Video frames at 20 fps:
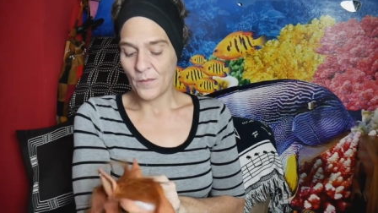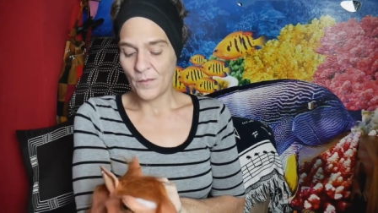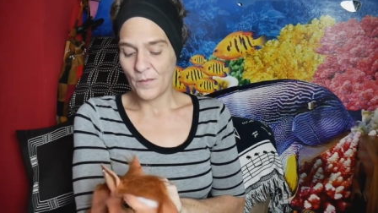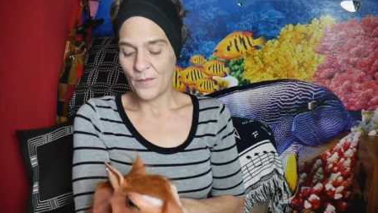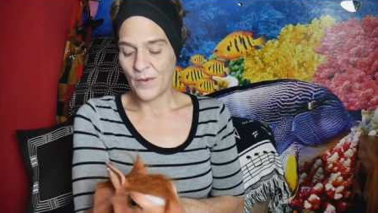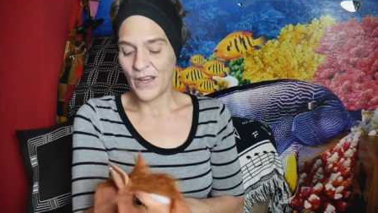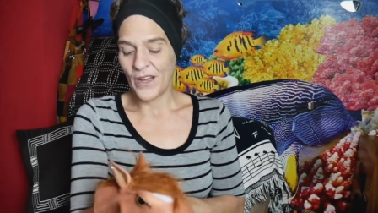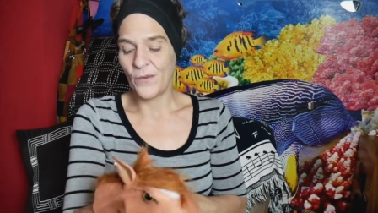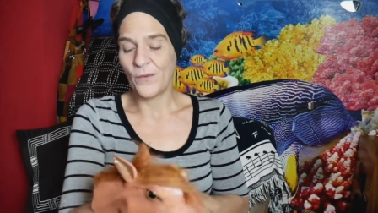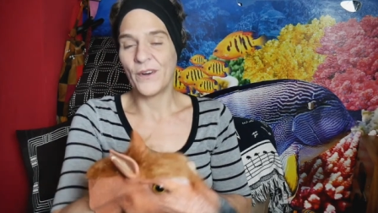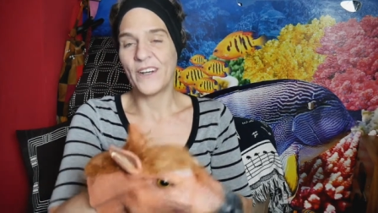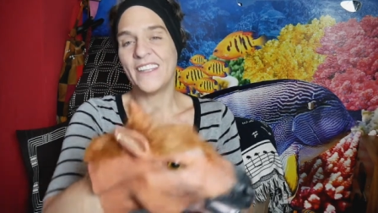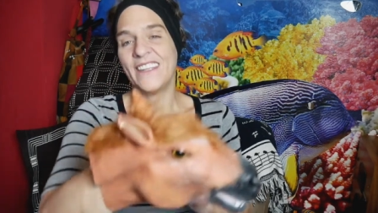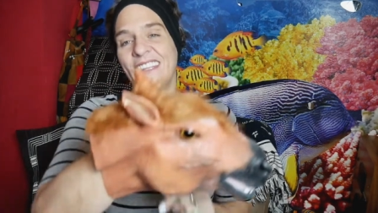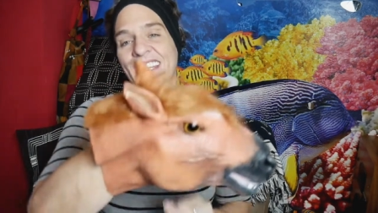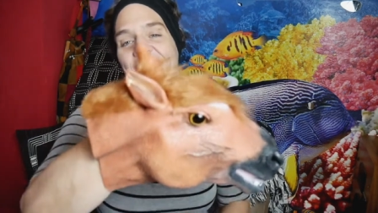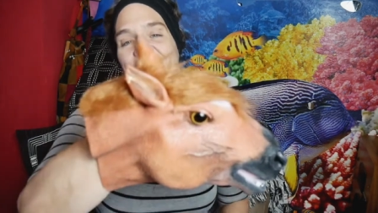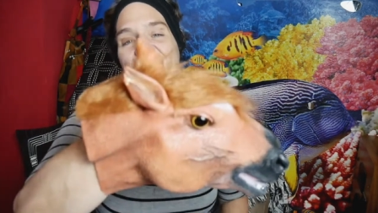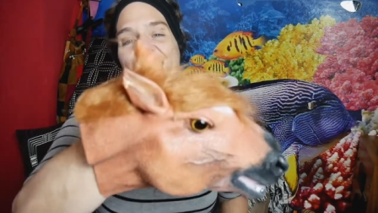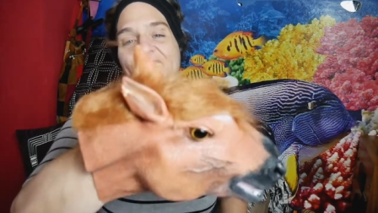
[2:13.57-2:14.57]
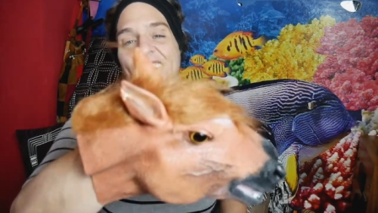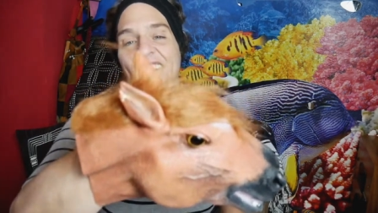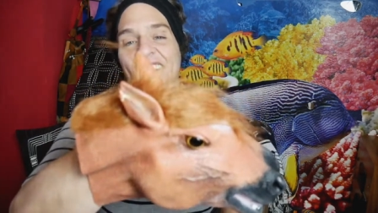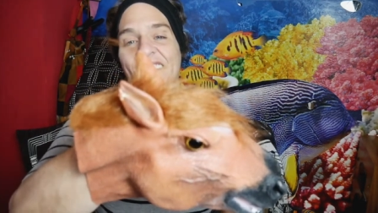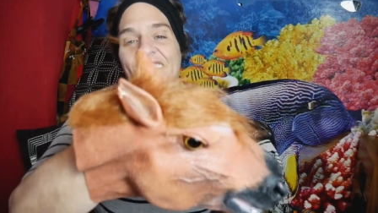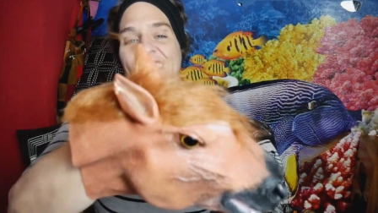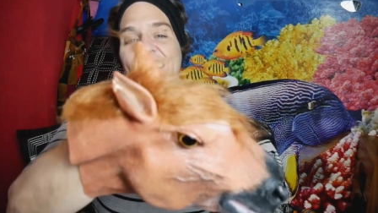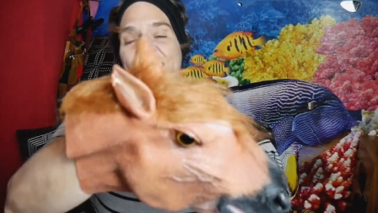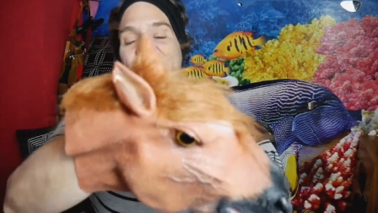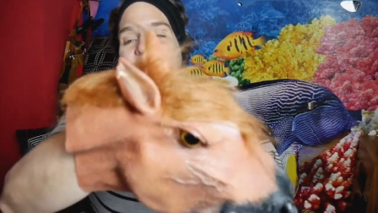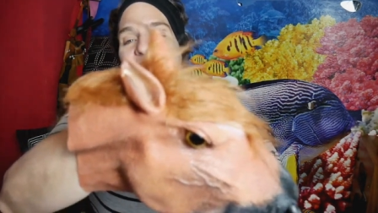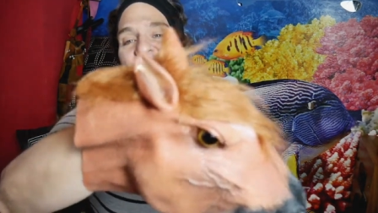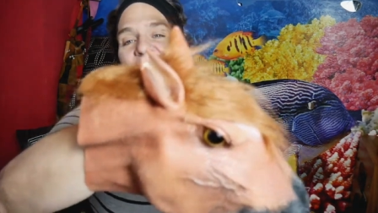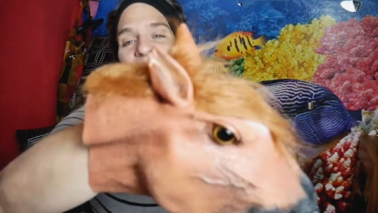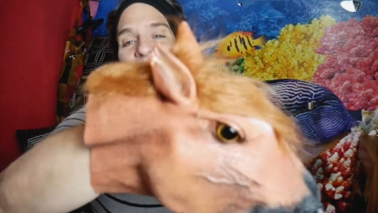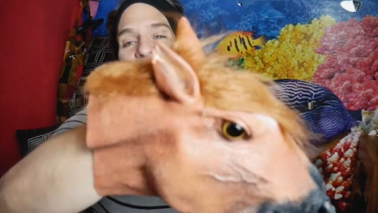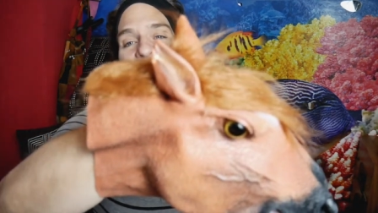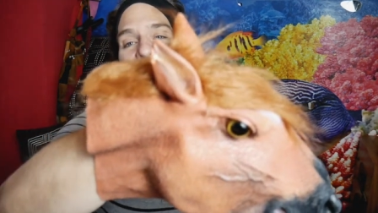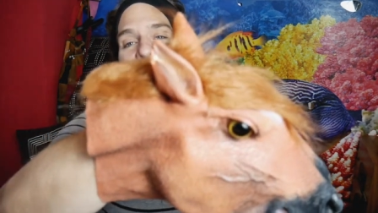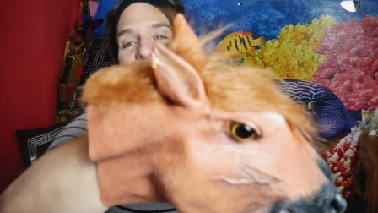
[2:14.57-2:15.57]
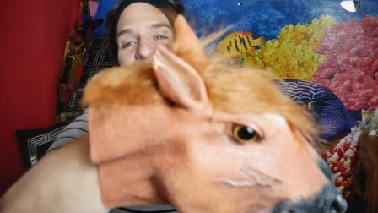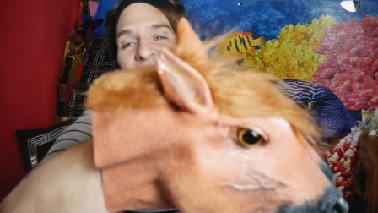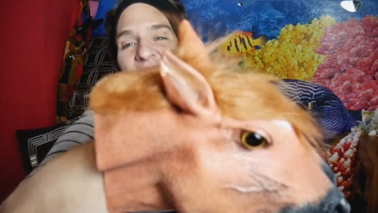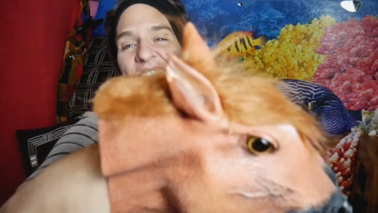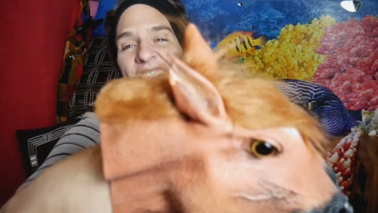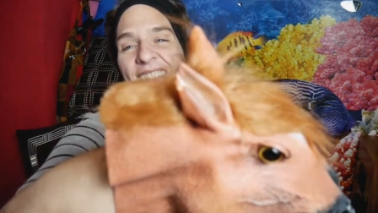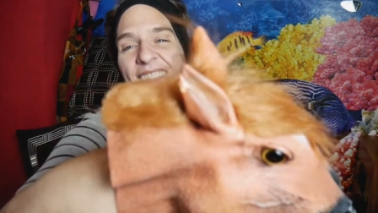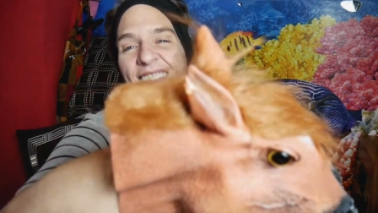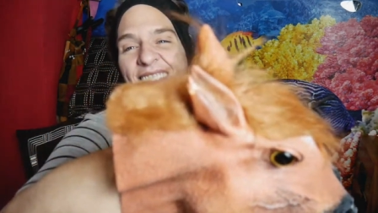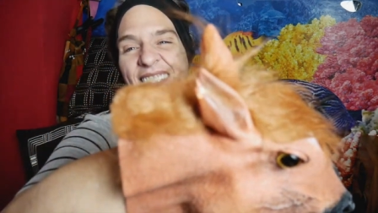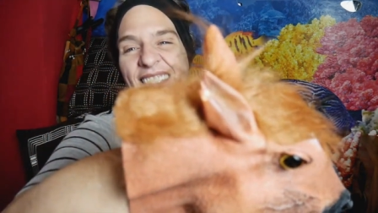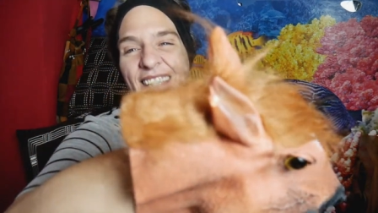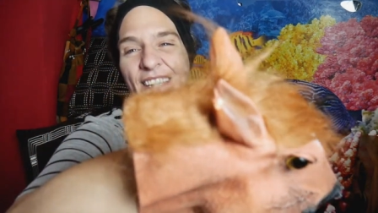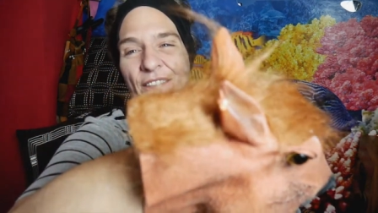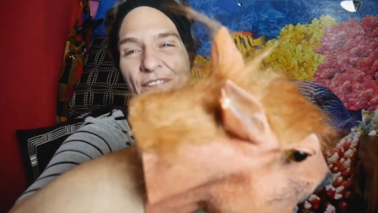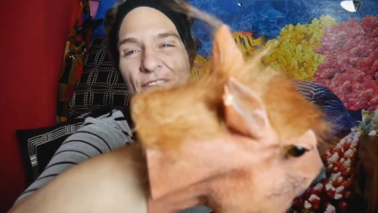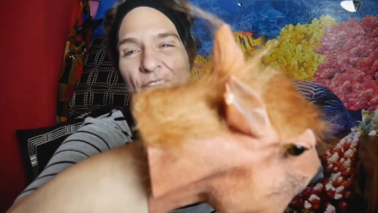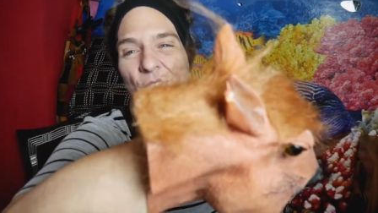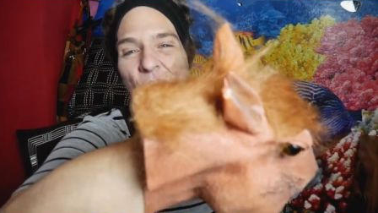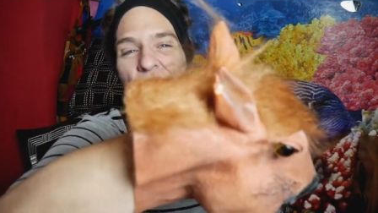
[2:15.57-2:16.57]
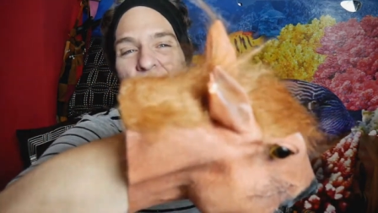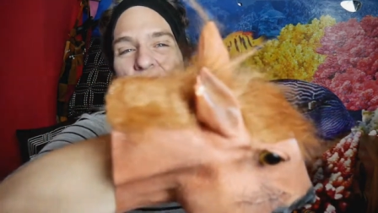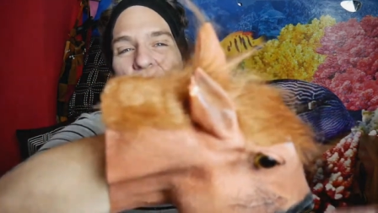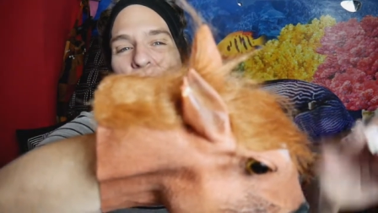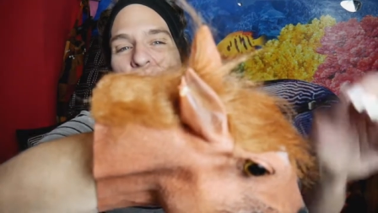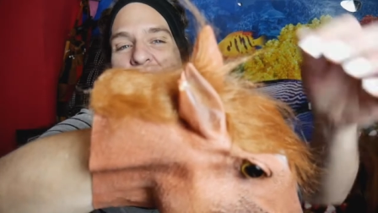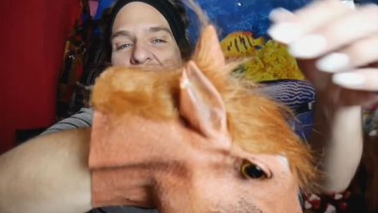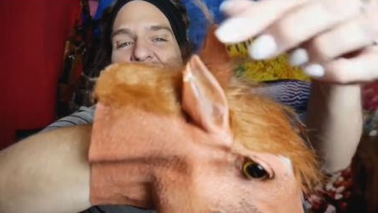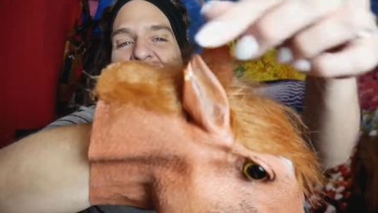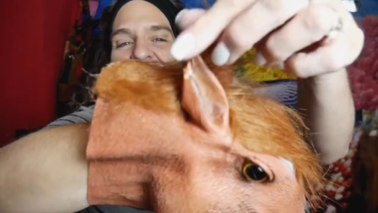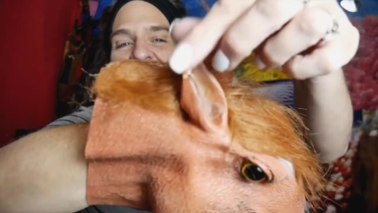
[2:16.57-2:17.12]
But one of the ears is deformed,